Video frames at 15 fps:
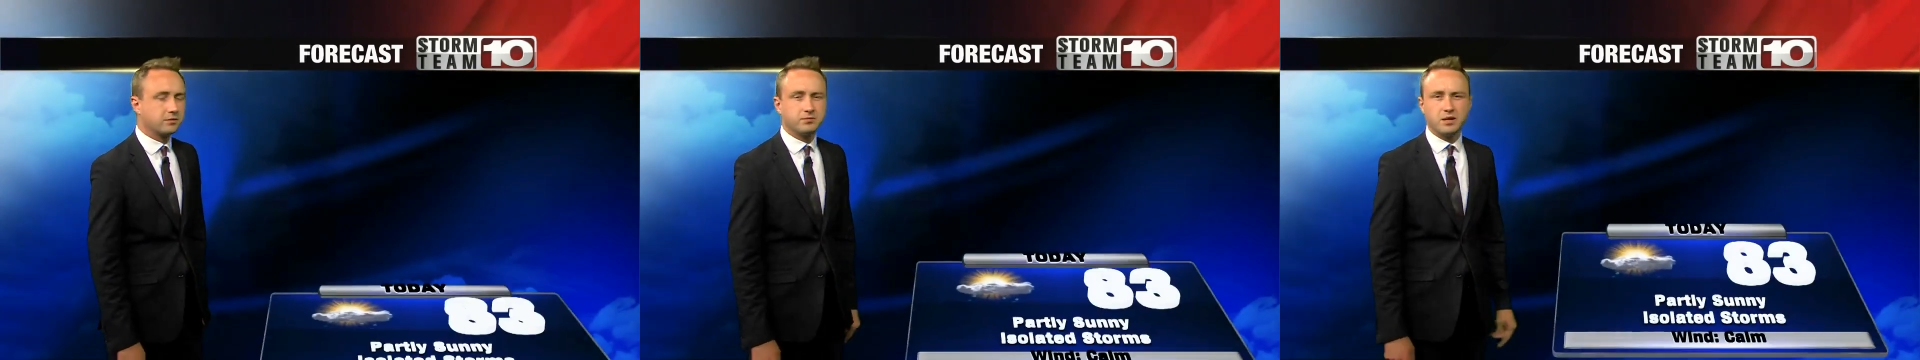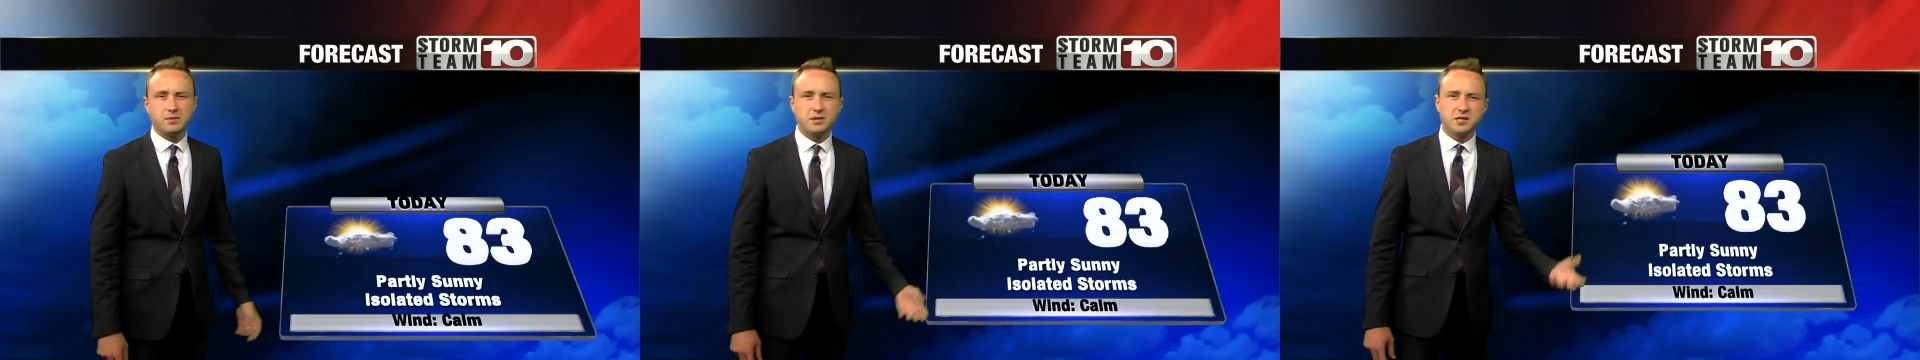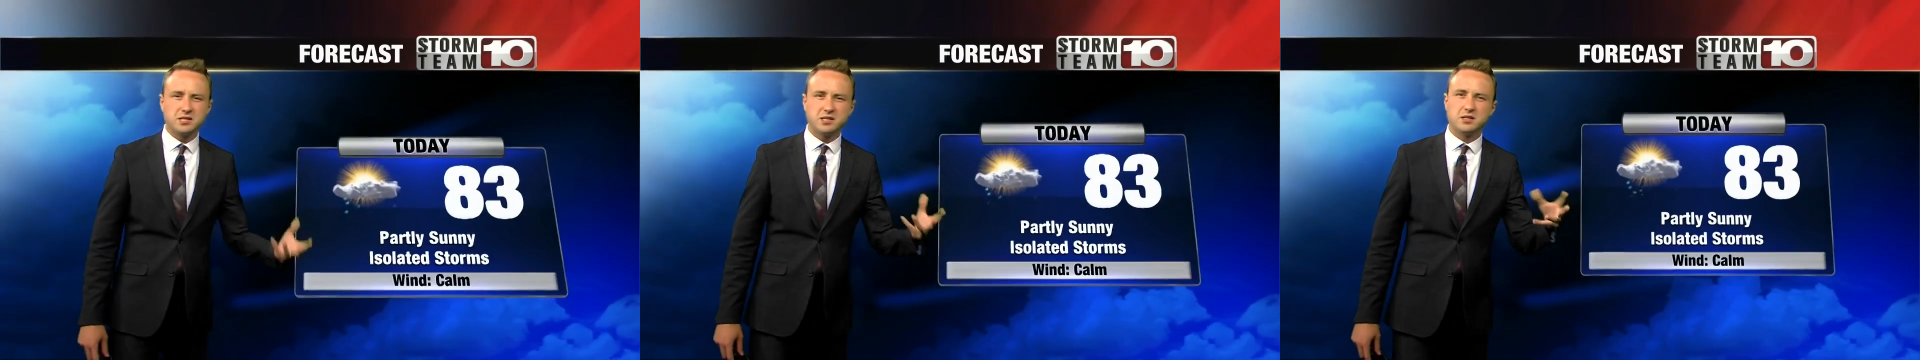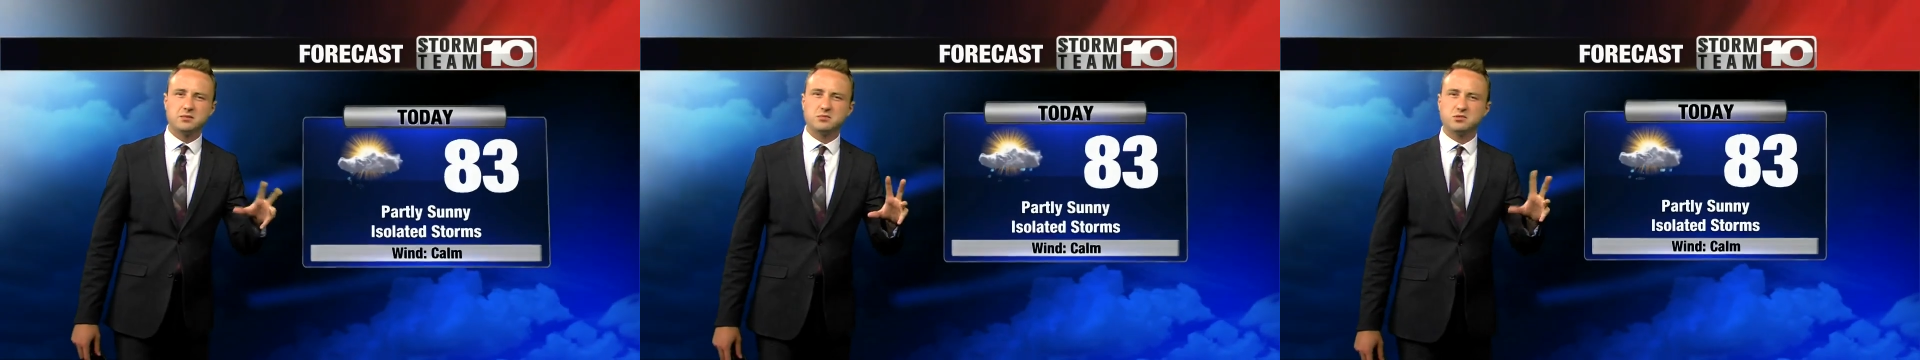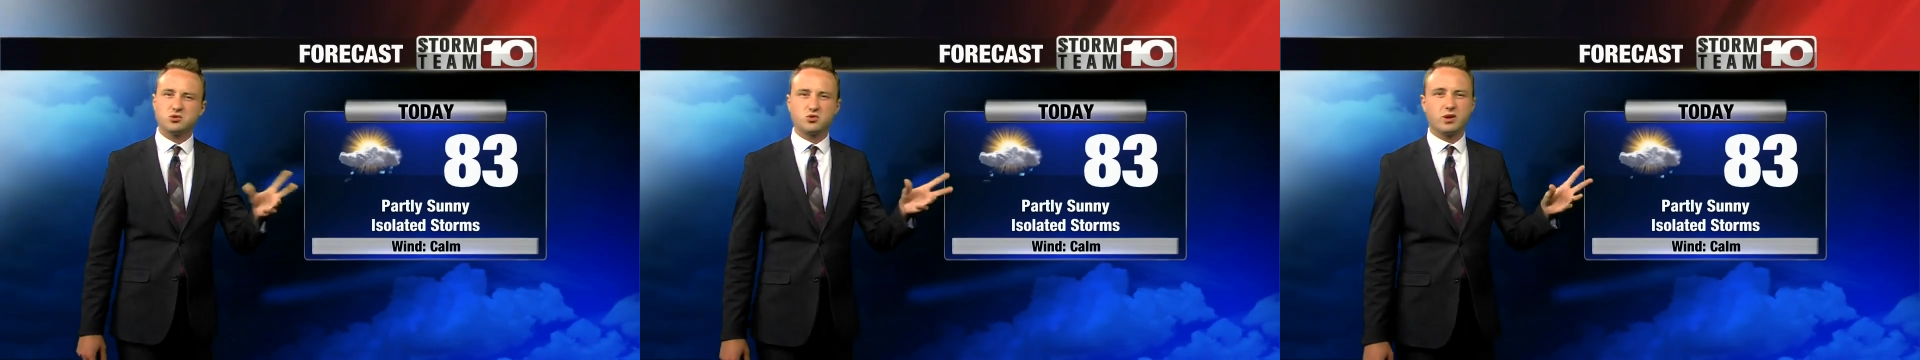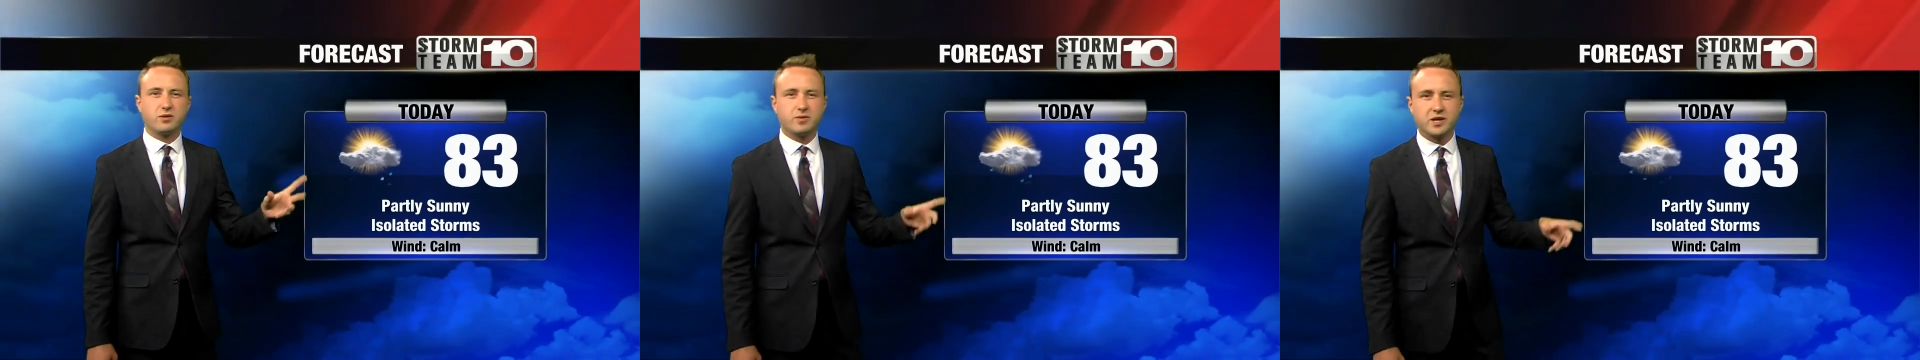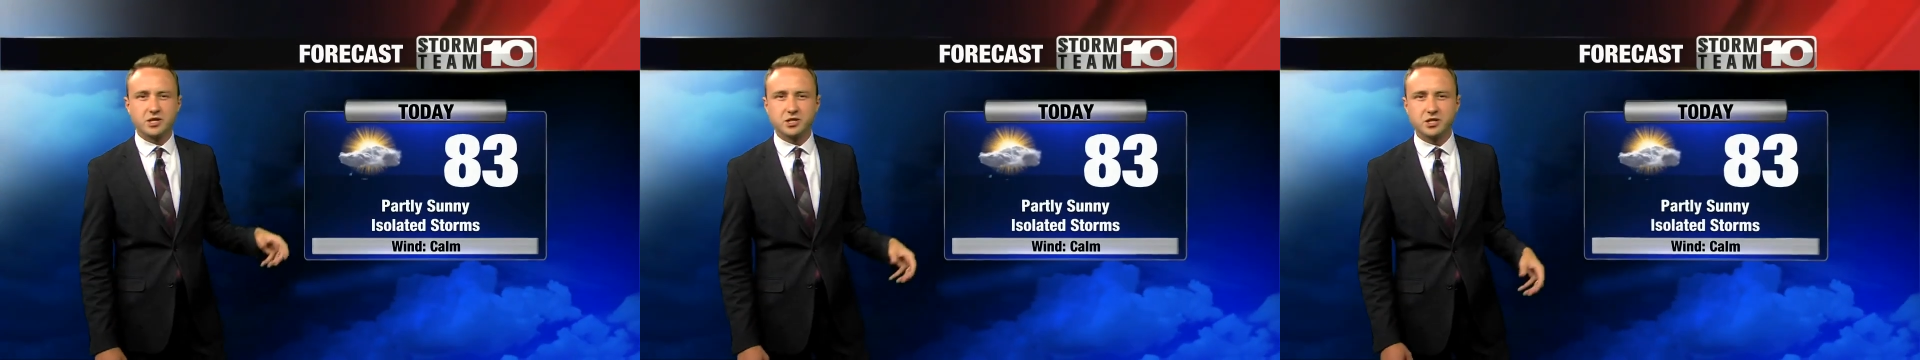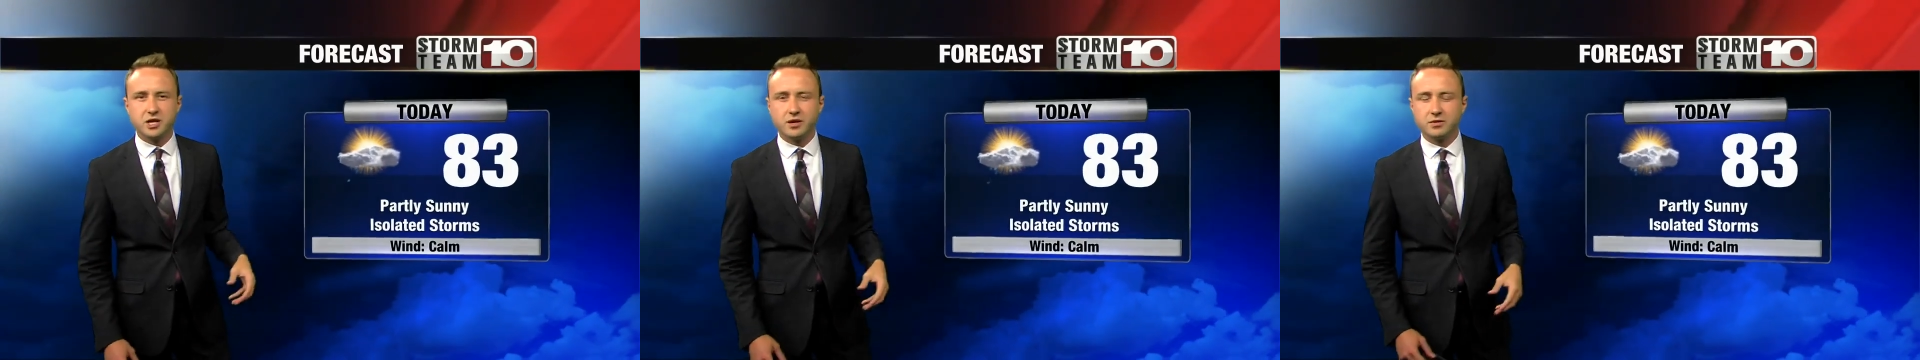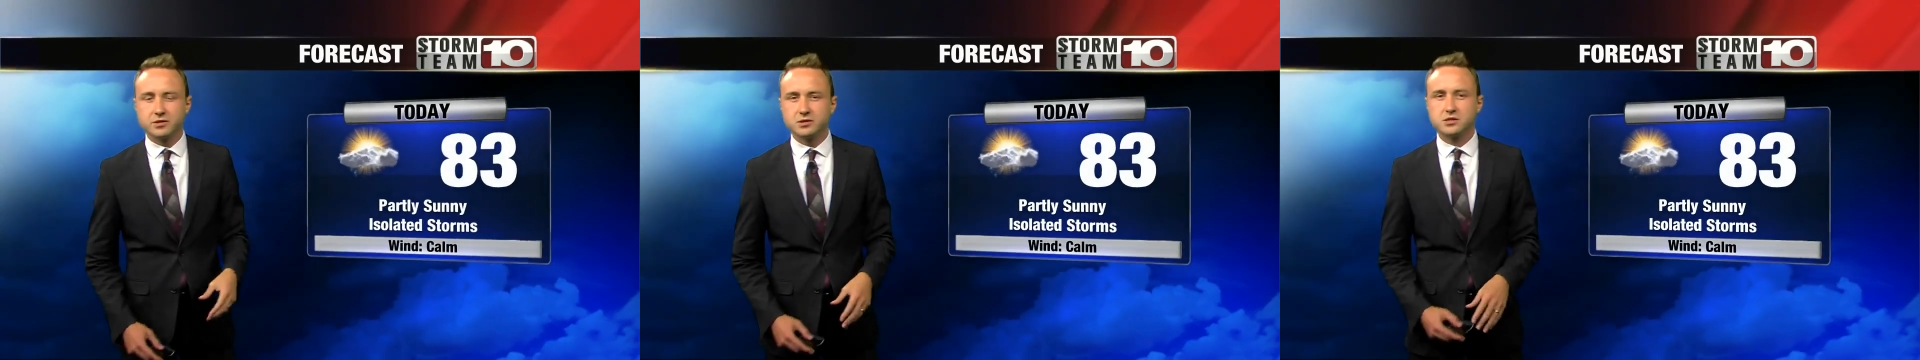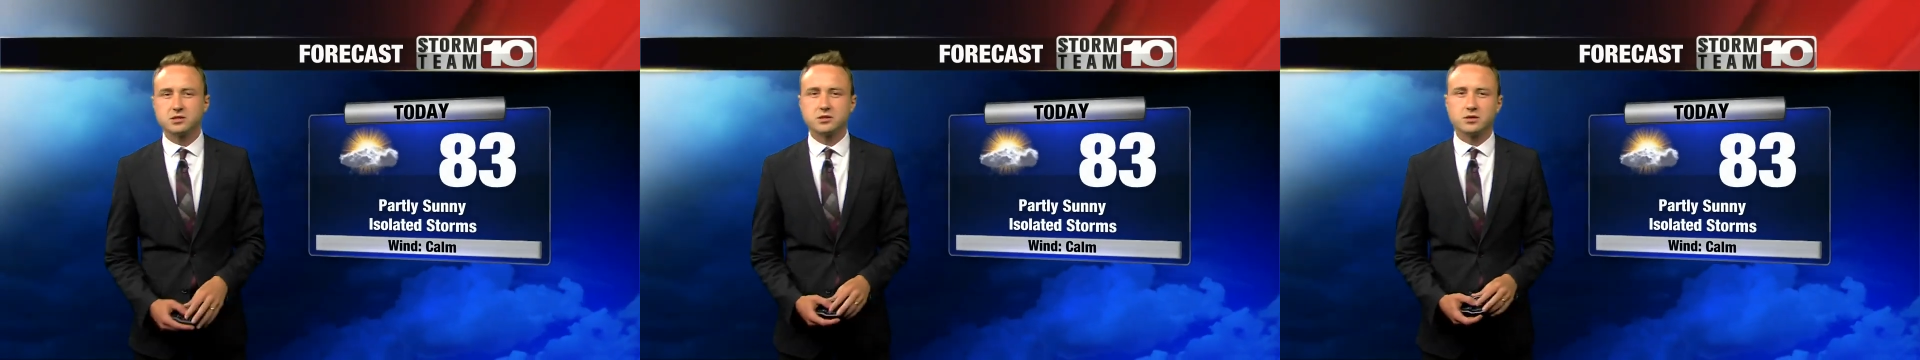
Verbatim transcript: maybe some stray rain showers